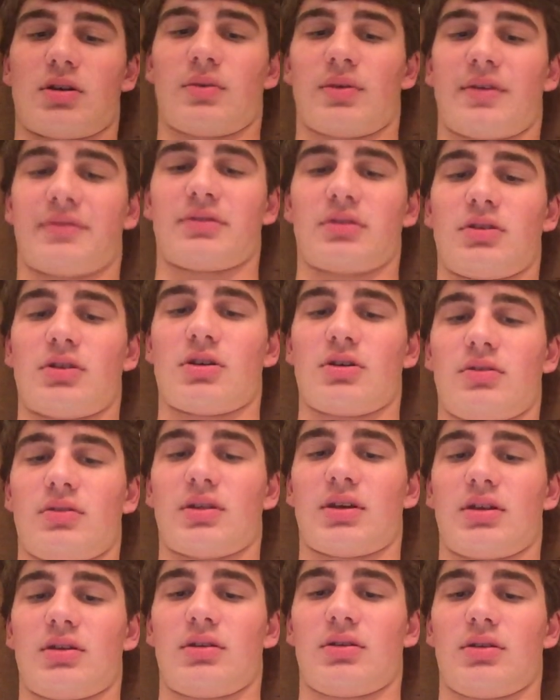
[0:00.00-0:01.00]
we have to know
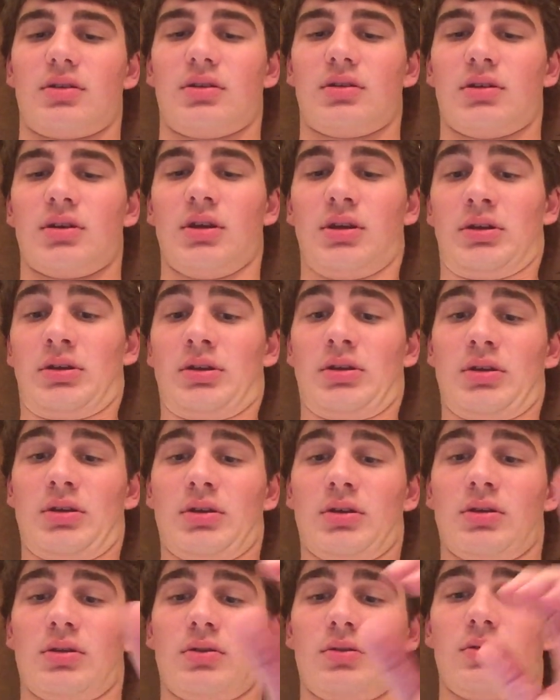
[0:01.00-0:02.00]
that
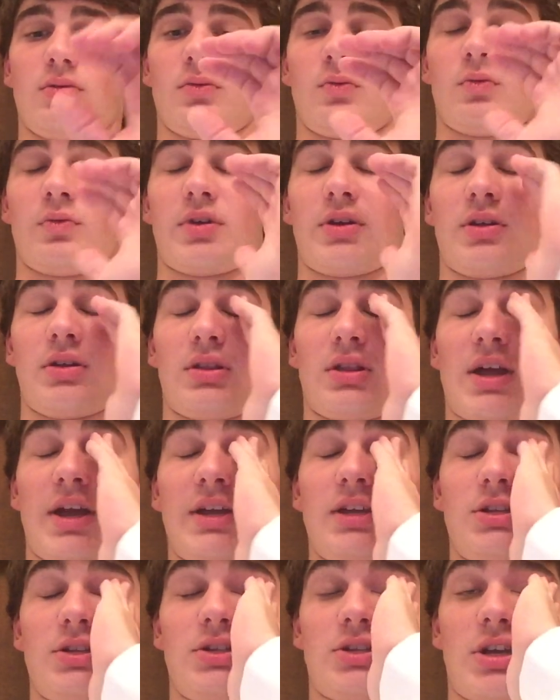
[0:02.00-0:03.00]
when
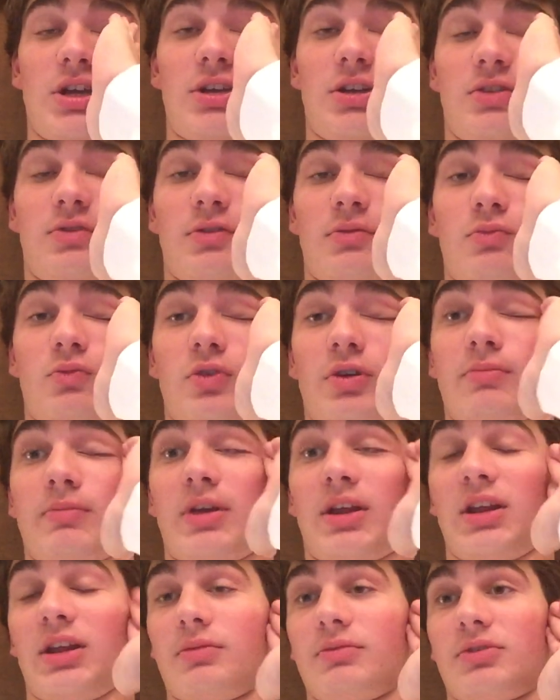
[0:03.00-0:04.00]
light changes from one
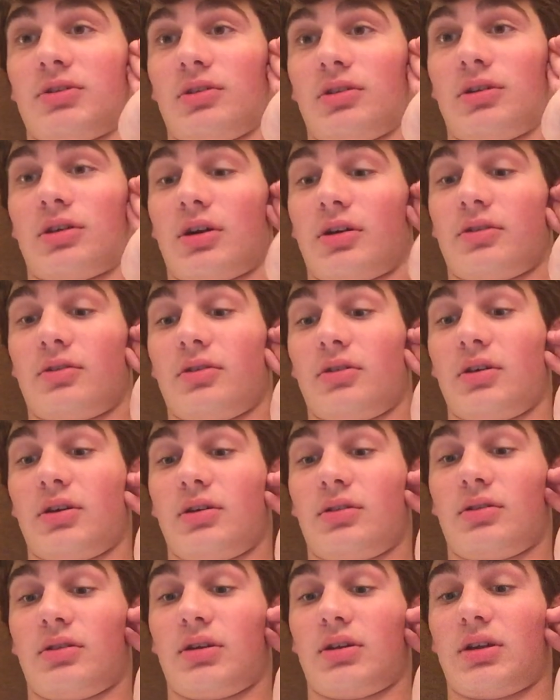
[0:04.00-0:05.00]
medium to another,
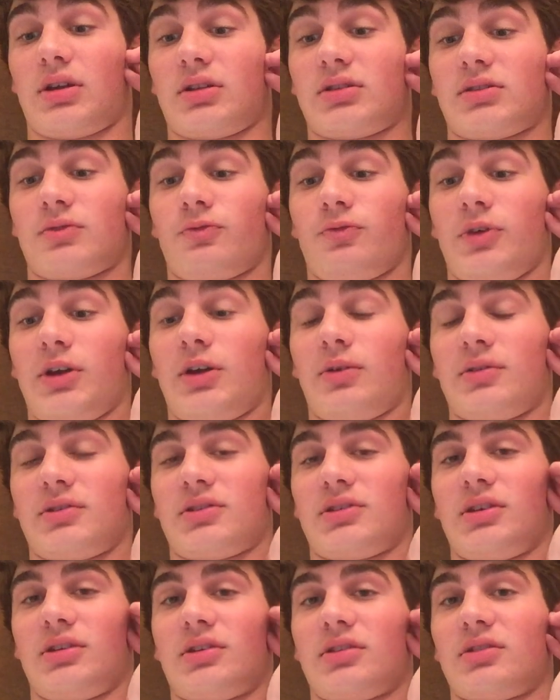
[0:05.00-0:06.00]
its
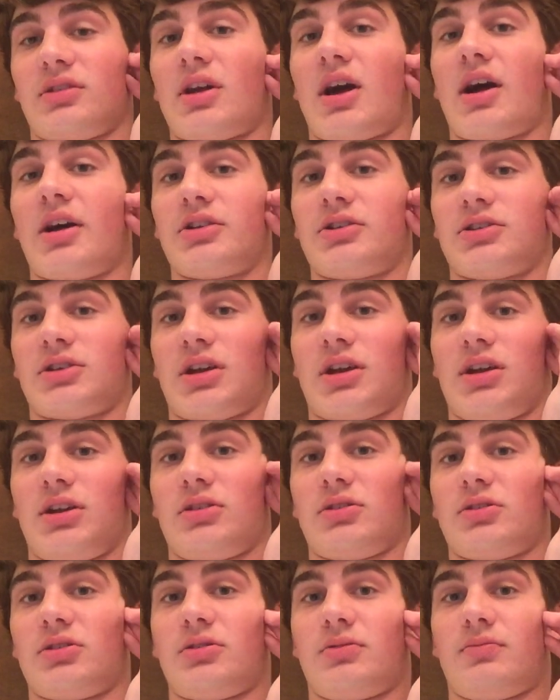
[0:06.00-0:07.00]
frequency does not
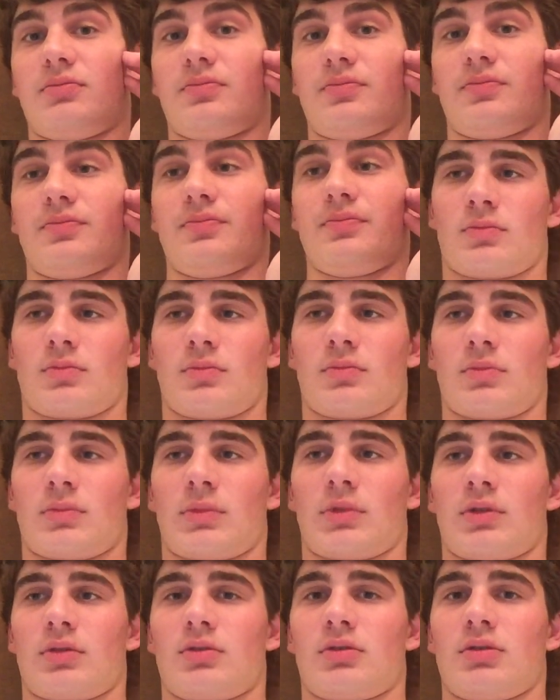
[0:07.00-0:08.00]
change.
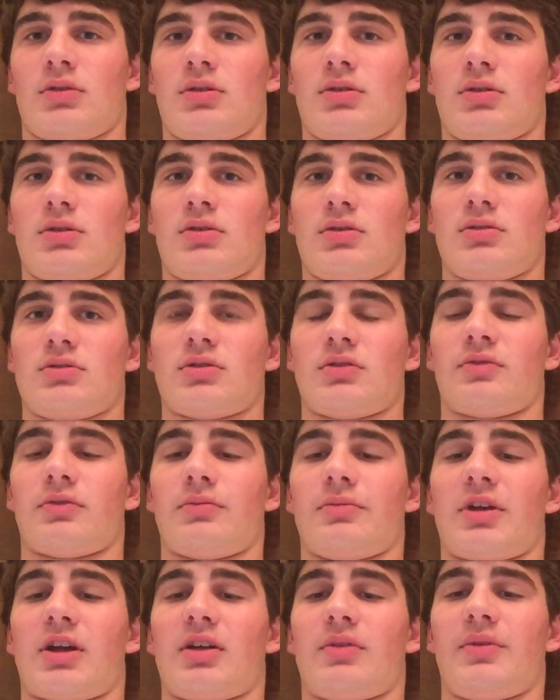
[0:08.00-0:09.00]
So
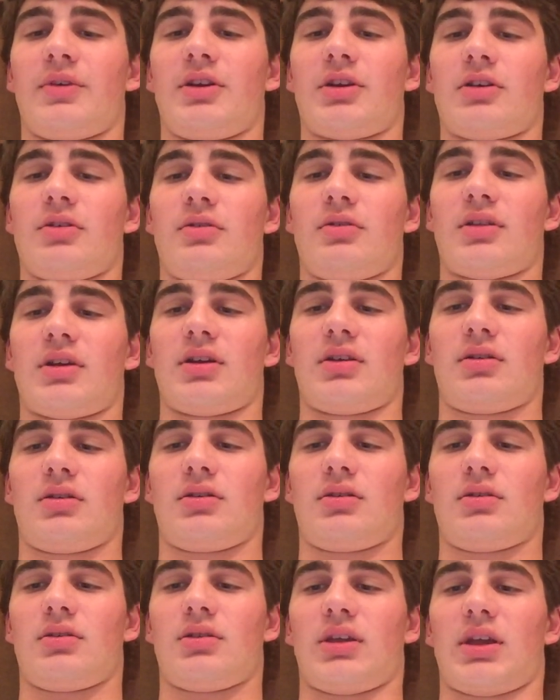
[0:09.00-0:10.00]
from that, we know that
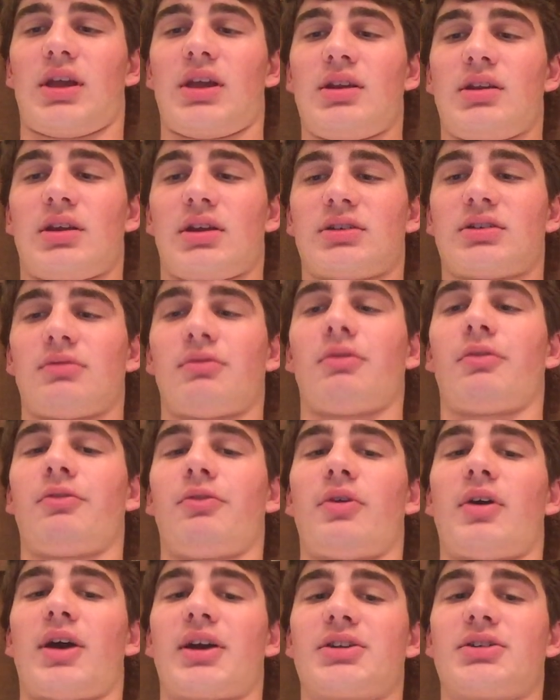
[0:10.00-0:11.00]
the index of
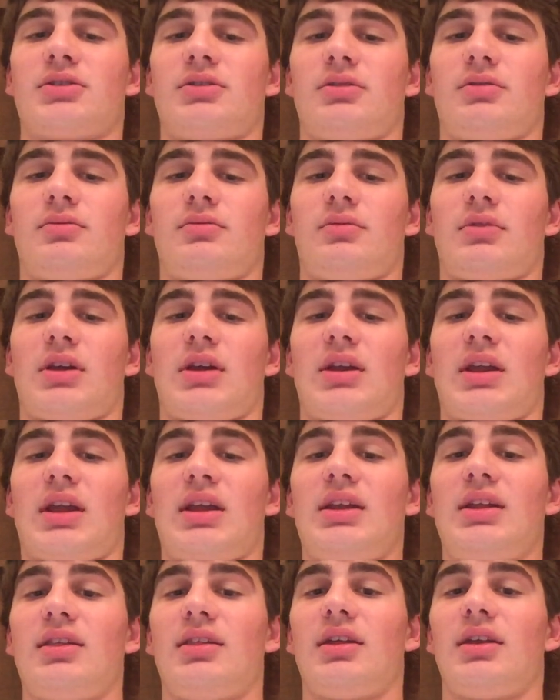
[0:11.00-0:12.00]
refraction in
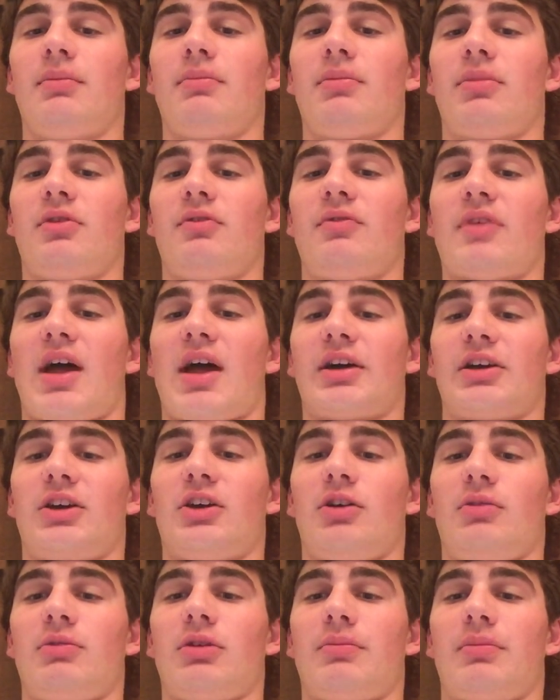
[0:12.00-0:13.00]
anything but
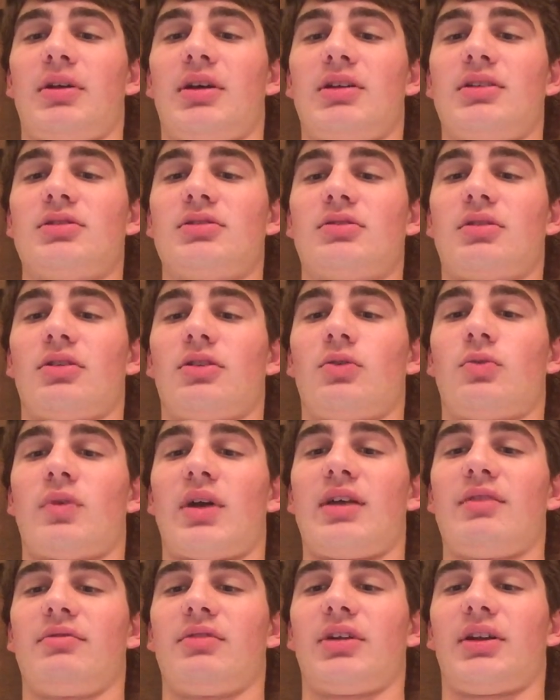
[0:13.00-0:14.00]
vacuum depends on the
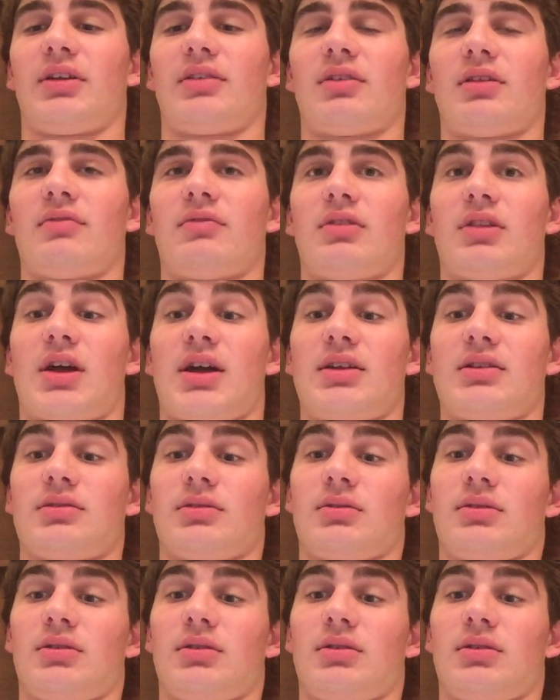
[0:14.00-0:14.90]
wavelength of light.